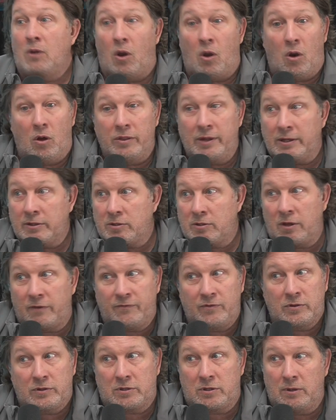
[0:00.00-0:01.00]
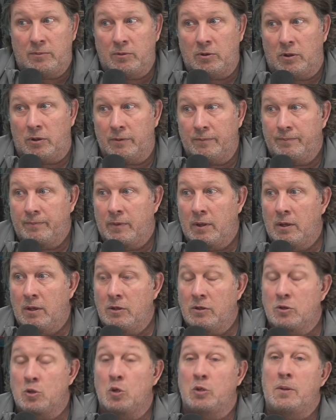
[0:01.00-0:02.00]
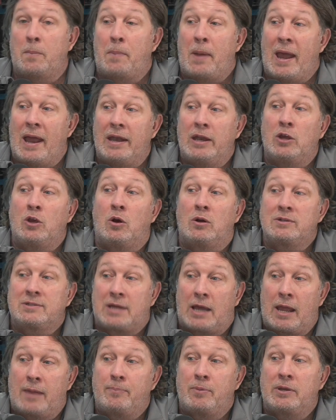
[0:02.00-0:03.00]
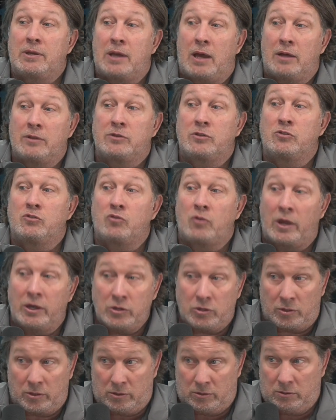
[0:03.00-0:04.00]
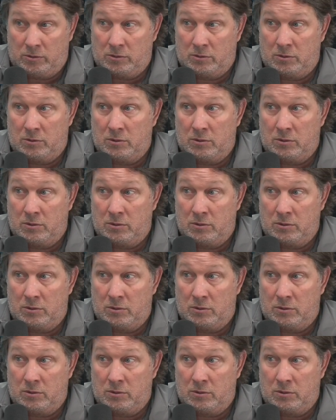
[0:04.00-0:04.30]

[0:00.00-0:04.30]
All that stuff is similar. So depending on type and concentration,